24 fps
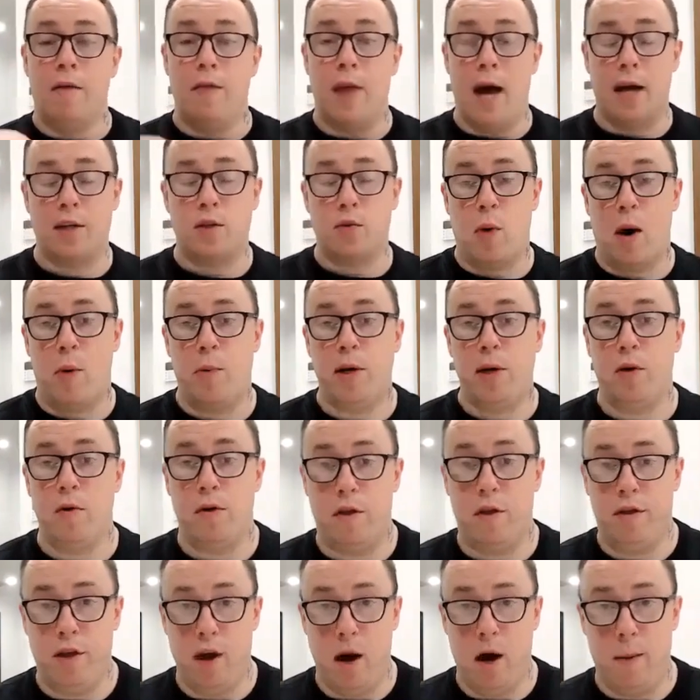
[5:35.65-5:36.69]
That's why we do
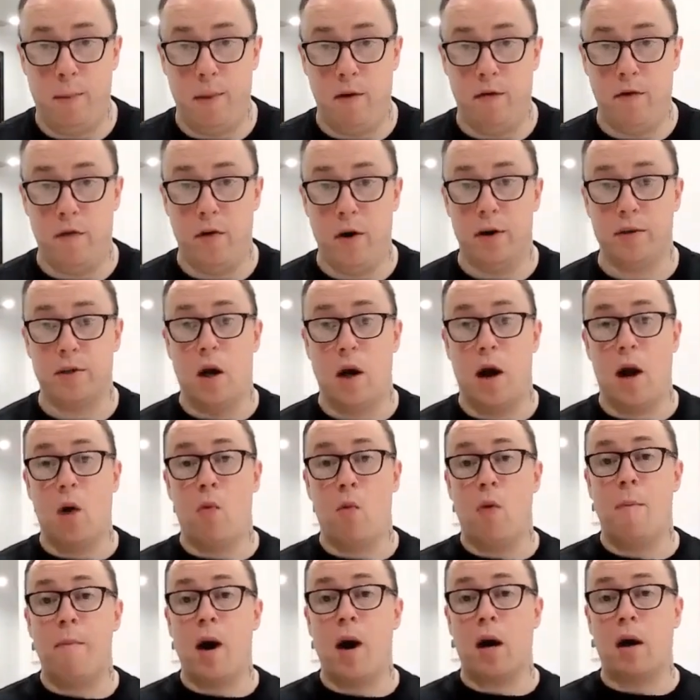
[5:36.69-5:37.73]
the therapy first. I don't
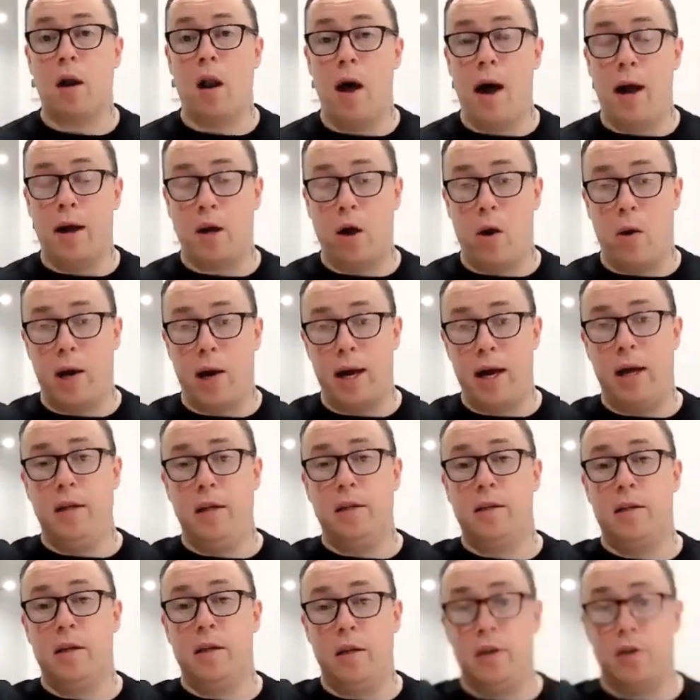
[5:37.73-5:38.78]
want my client going
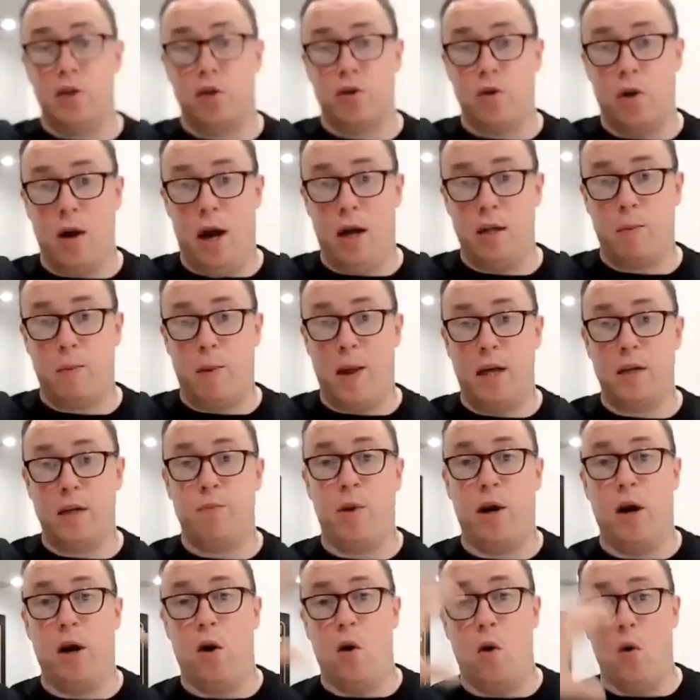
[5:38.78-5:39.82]
into this trance place,
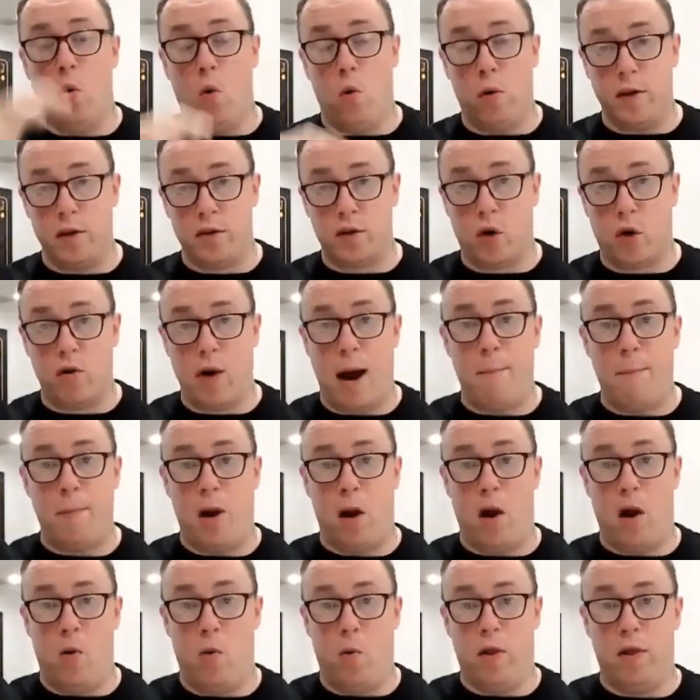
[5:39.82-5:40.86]
bringing all this crap
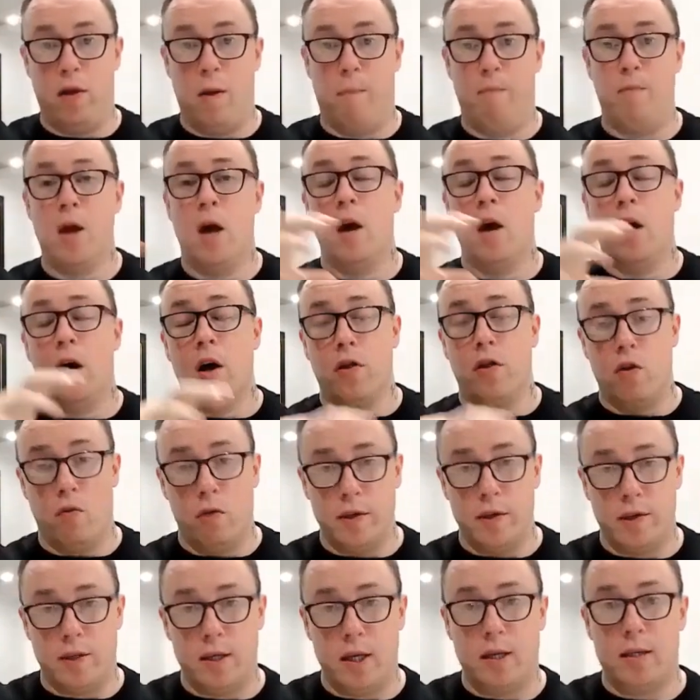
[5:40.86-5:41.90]
along with them. The
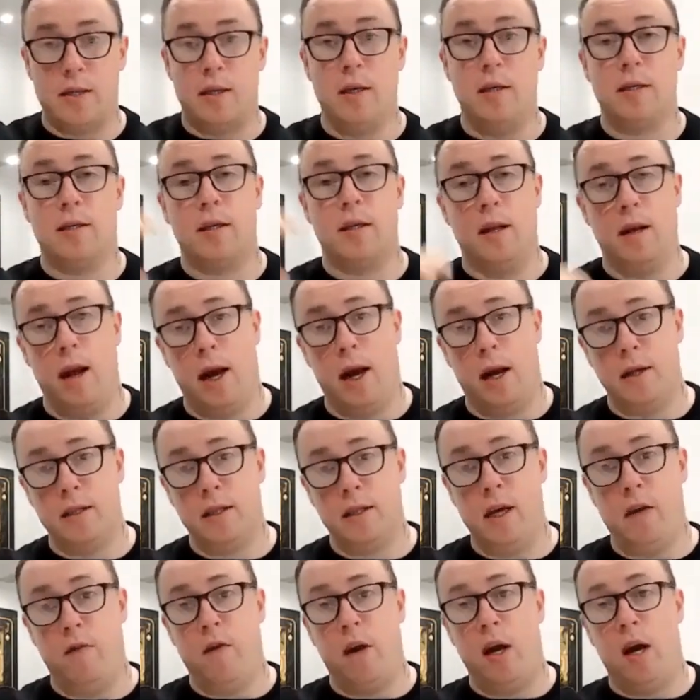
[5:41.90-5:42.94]
resistance, the
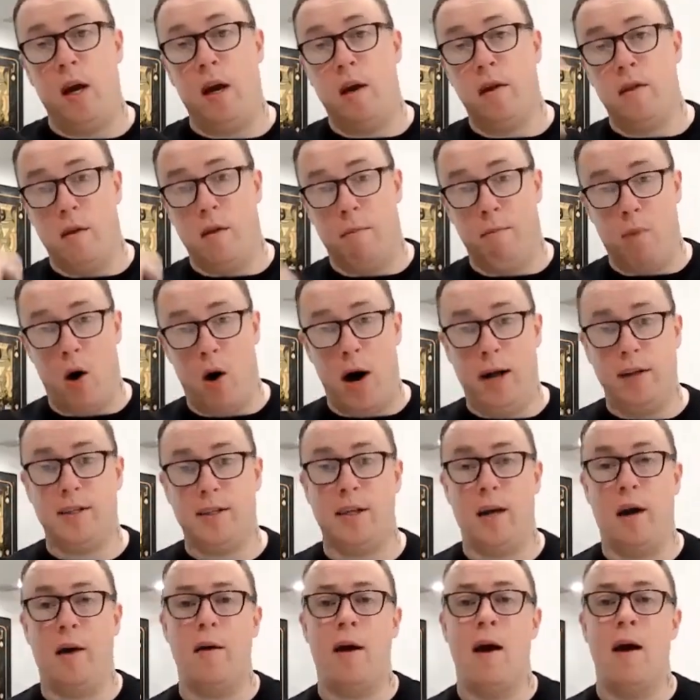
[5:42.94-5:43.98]
negativity, the
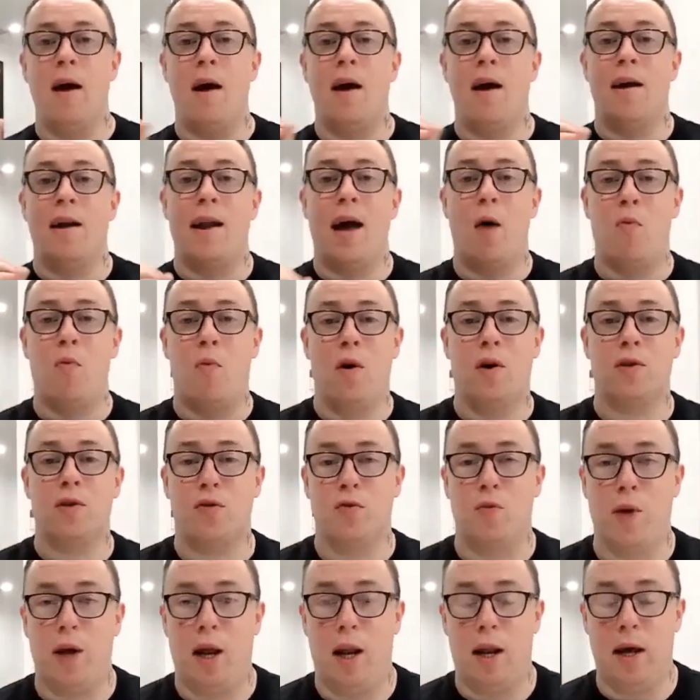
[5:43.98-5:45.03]
mindset. Now,
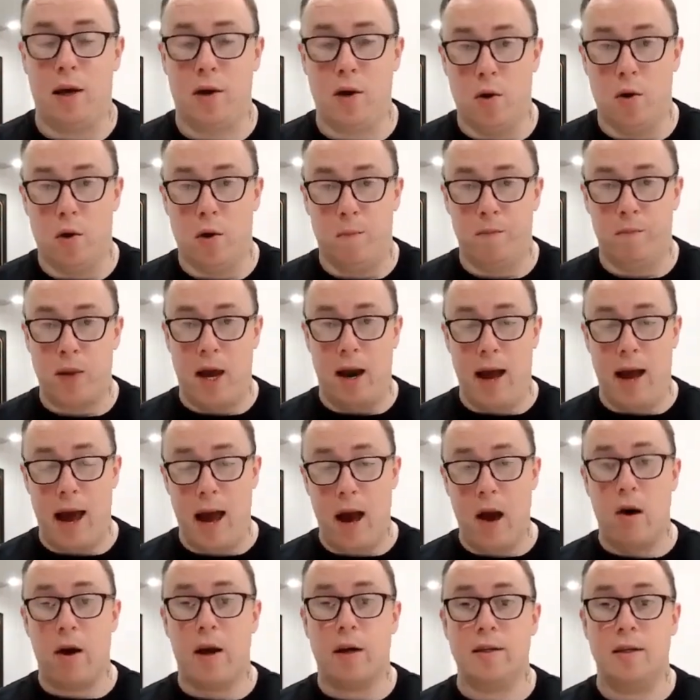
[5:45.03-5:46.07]
what's really cool, and
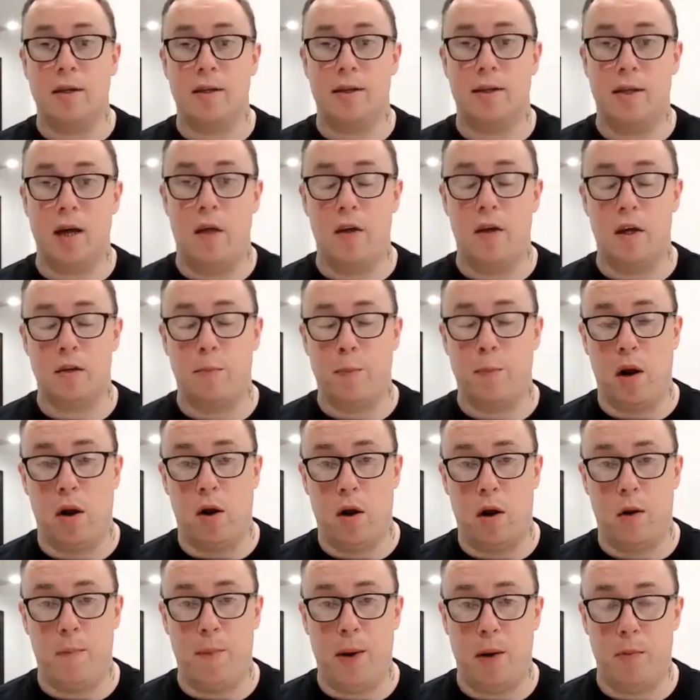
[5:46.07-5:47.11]
Erickson said this, but a
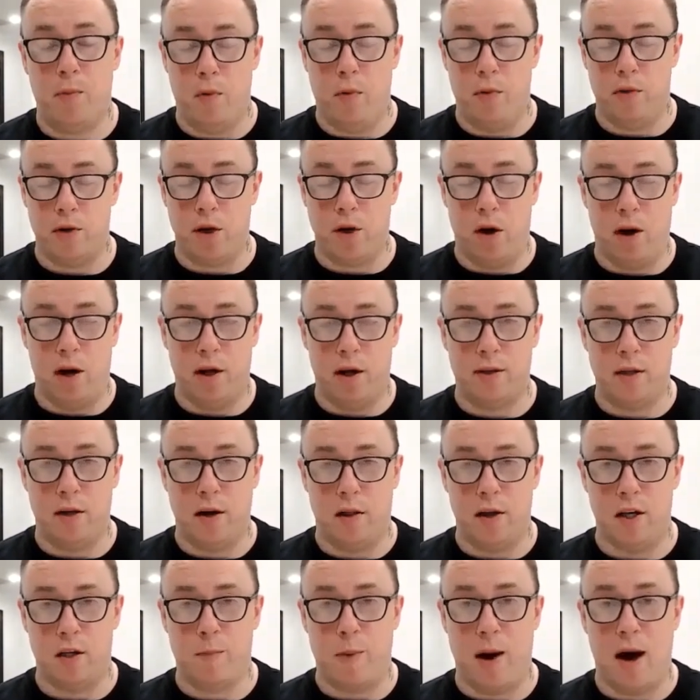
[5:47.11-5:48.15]
lot of people don't listen
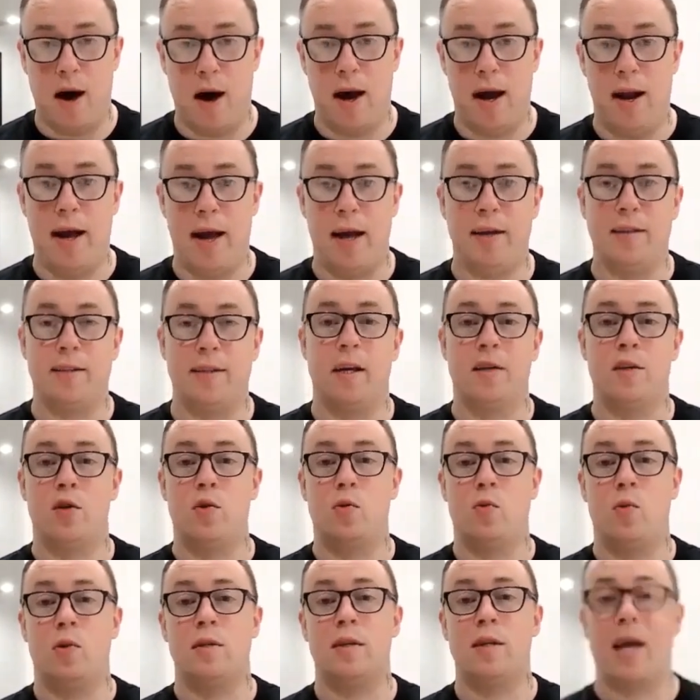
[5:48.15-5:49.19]
to this part. And he says,
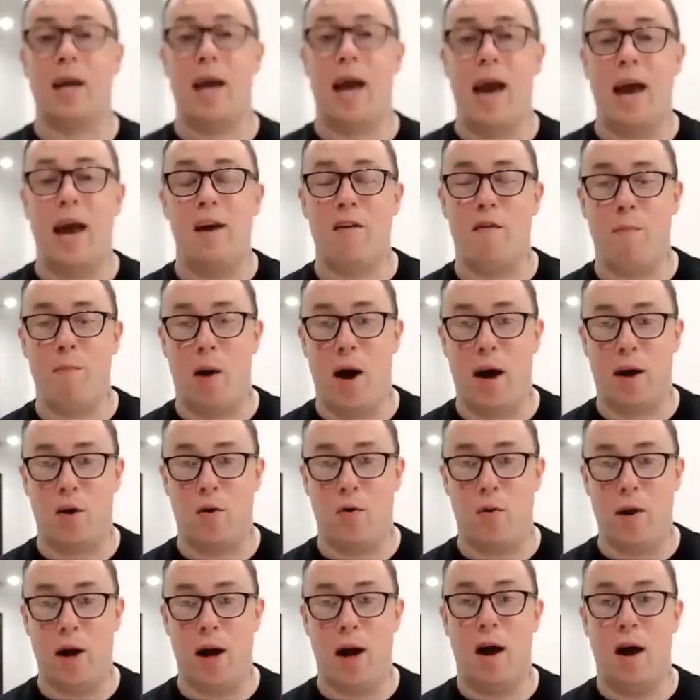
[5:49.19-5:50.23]
towards the end of my
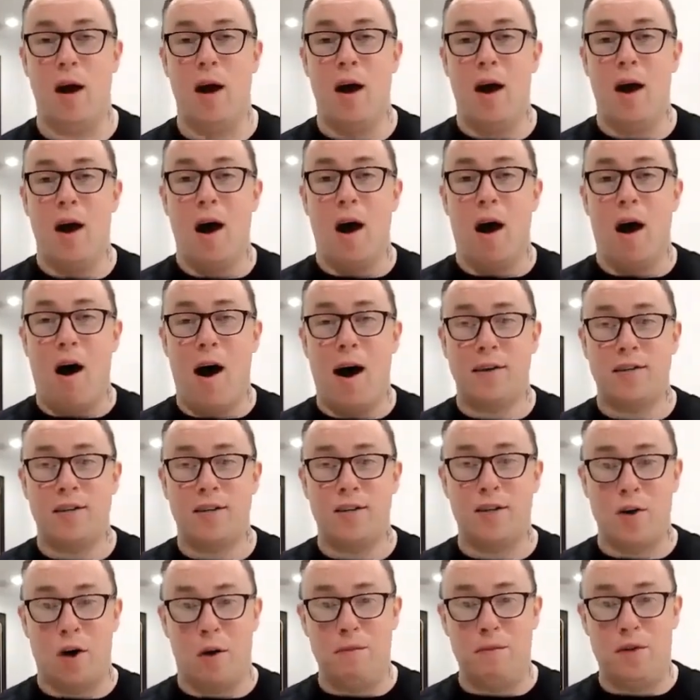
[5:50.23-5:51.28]
career, I
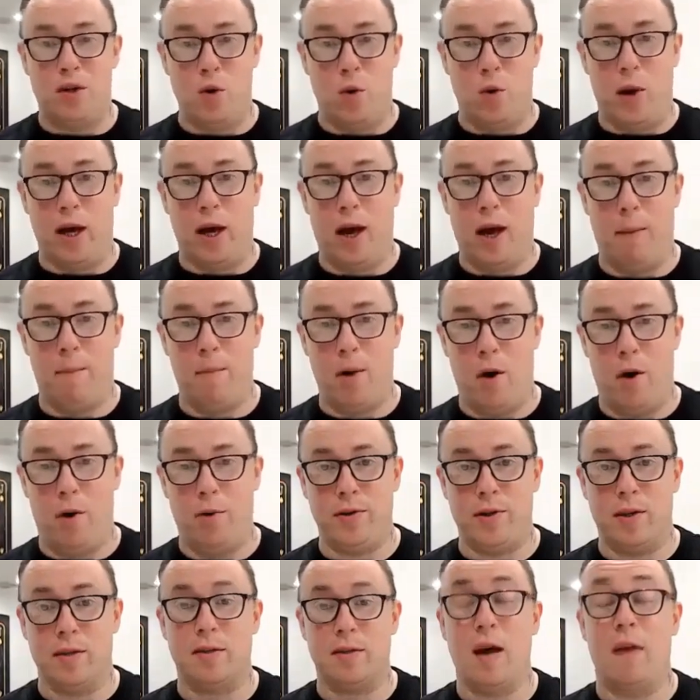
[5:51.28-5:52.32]
stopped doing
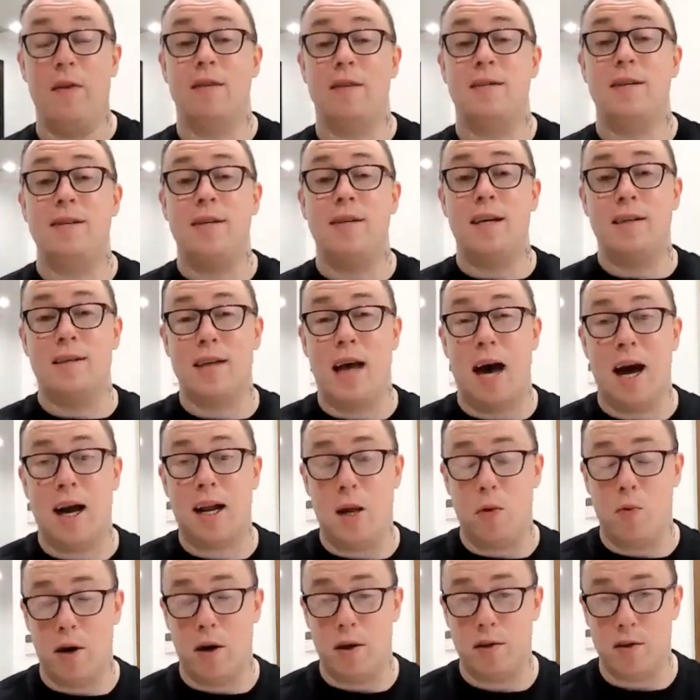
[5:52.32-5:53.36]
hypnosis. And this is
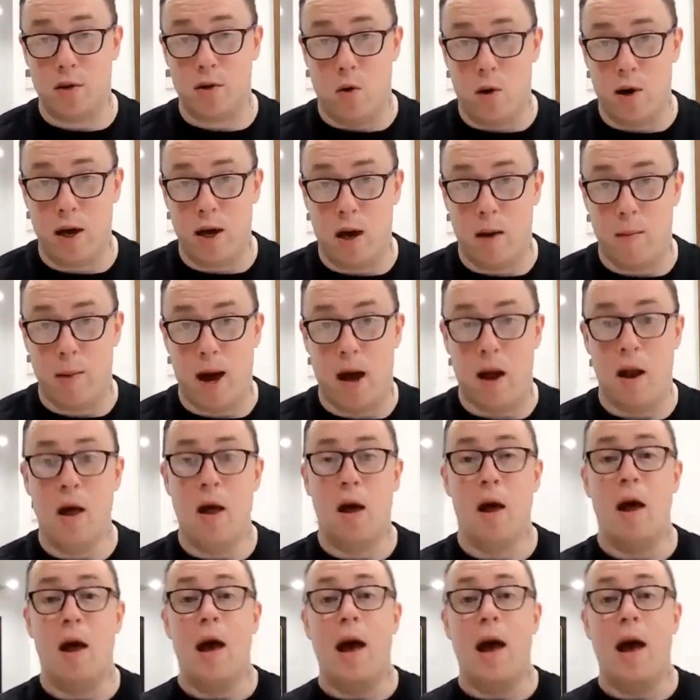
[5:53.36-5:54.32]
exactly what he's talking about.